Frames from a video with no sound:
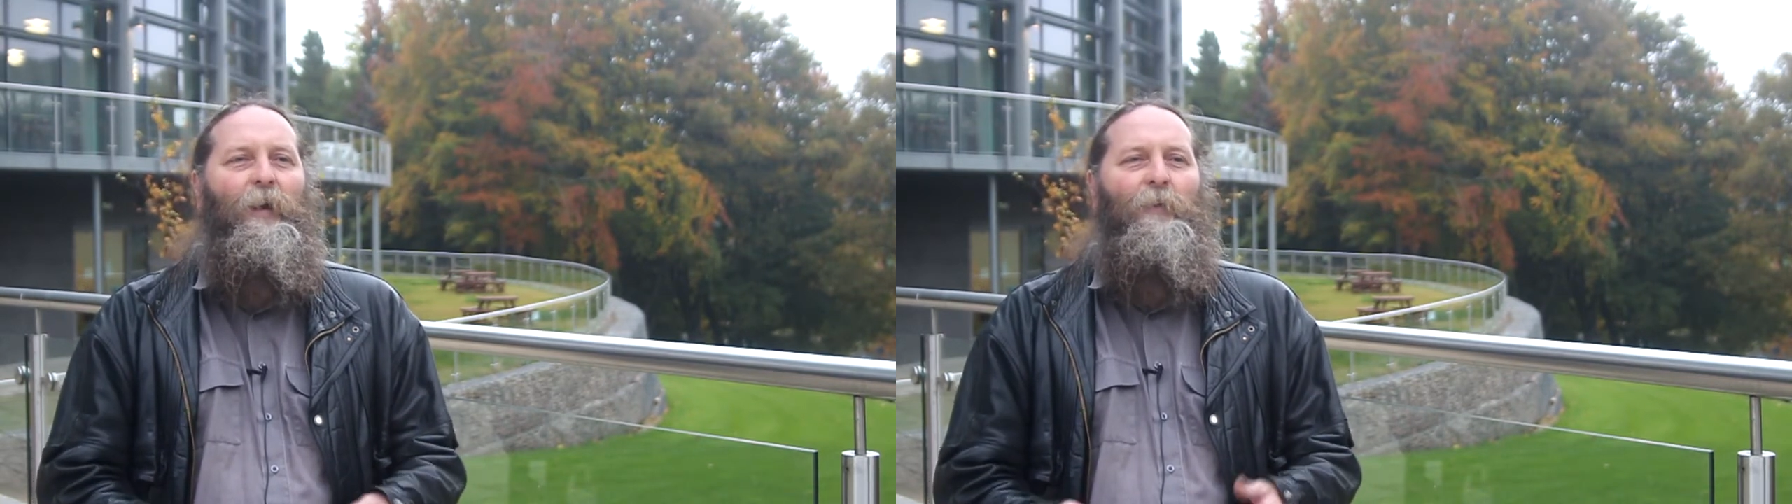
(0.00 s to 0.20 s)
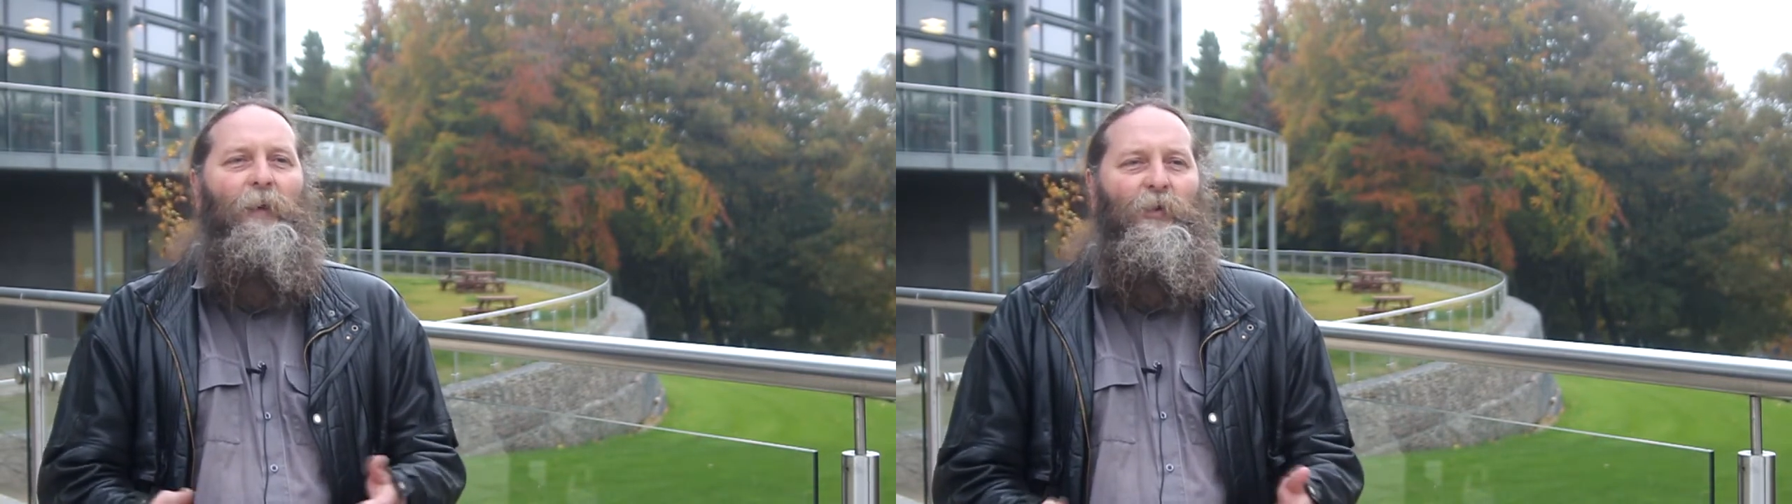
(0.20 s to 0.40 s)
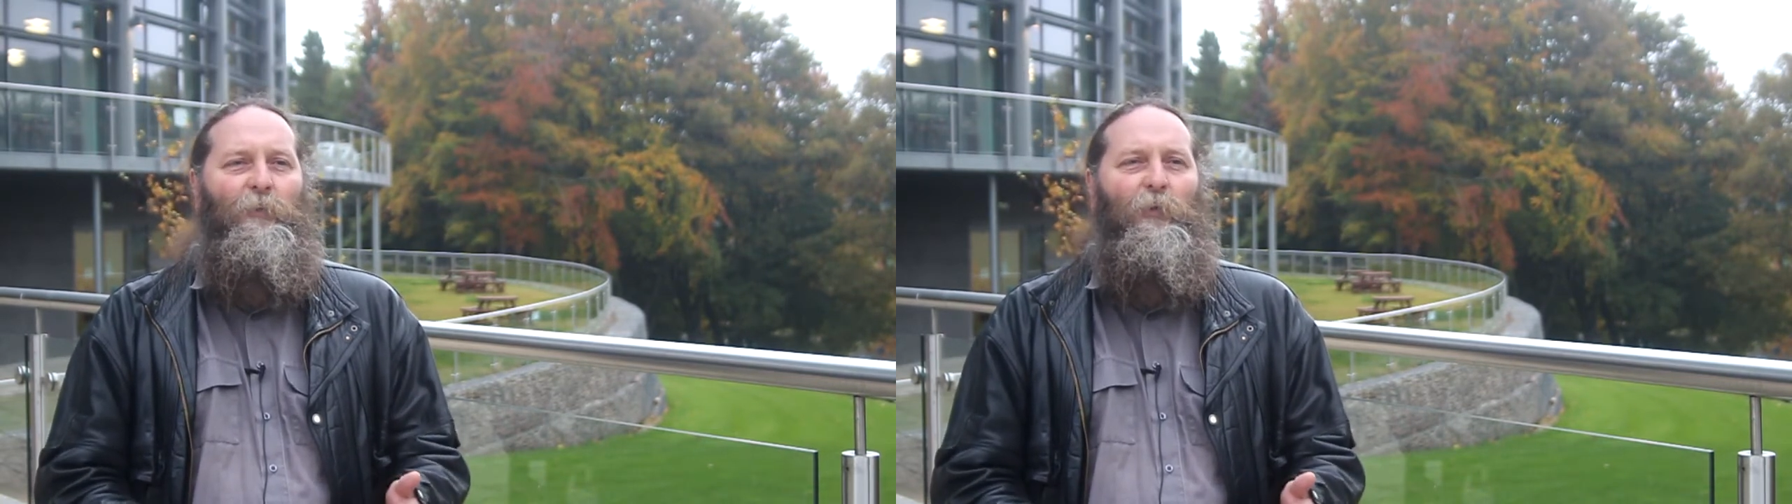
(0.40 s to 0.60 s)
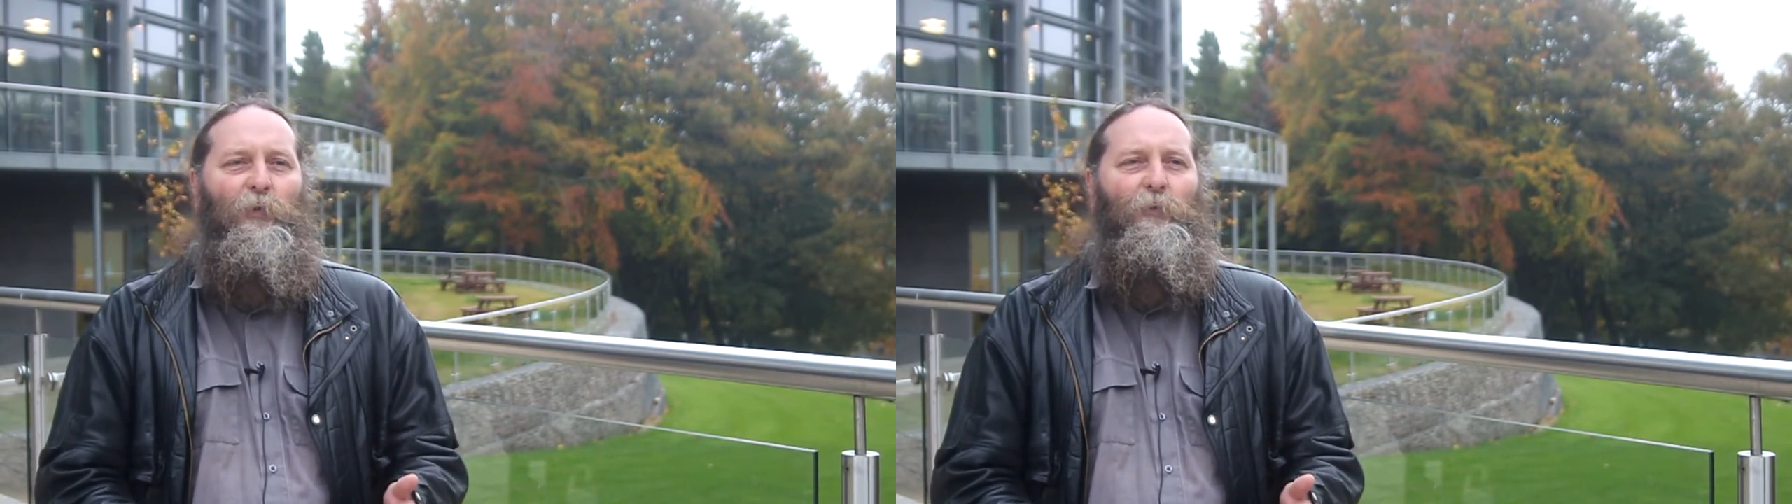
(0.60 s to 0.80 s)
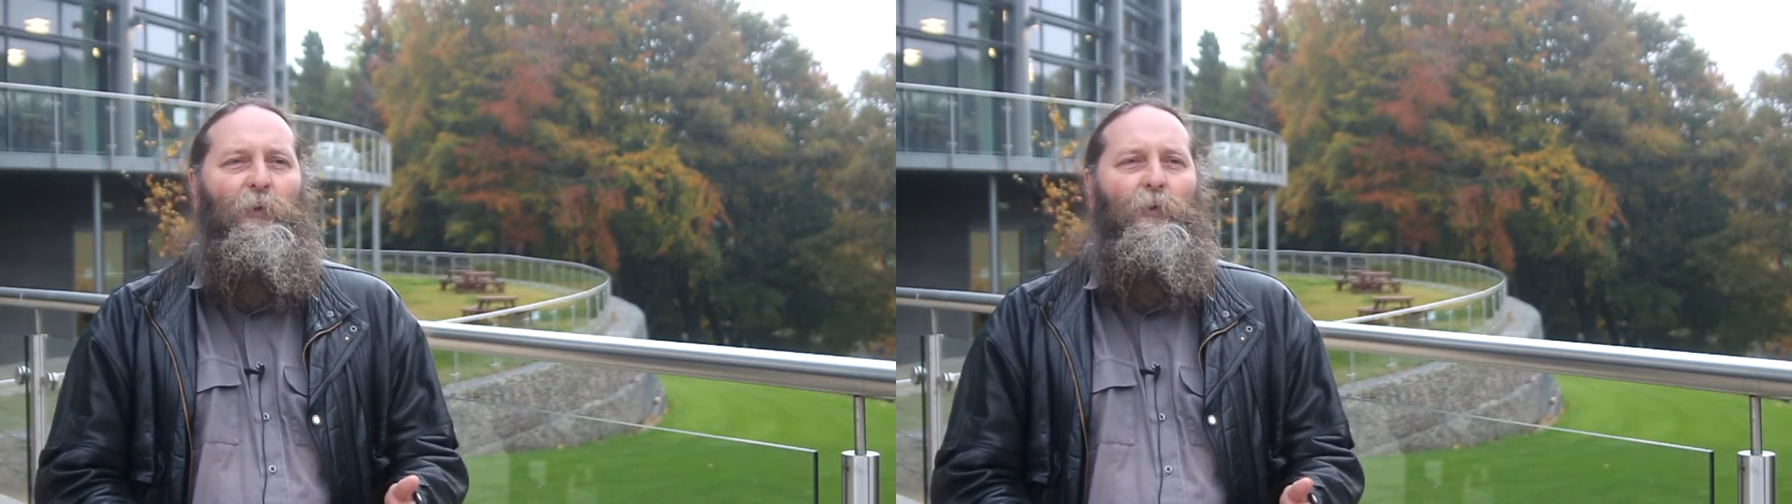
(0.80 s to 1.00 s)
we'll have less
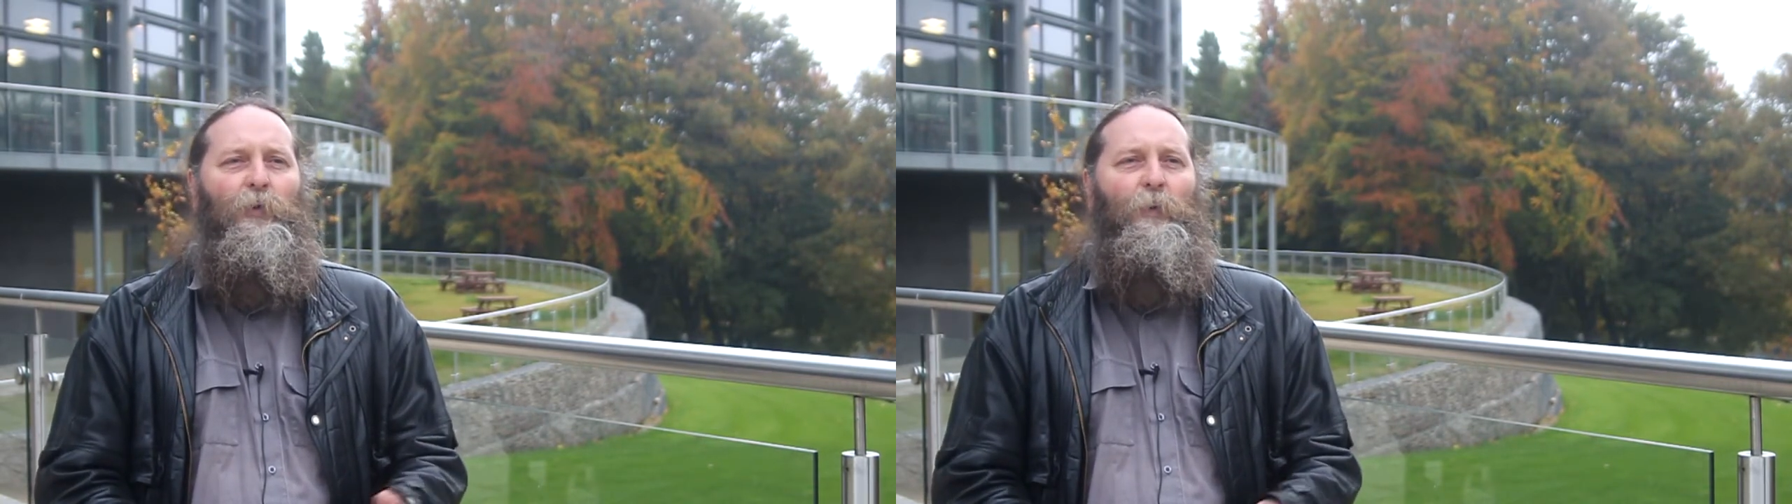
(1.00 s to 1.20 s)
fossil fuels,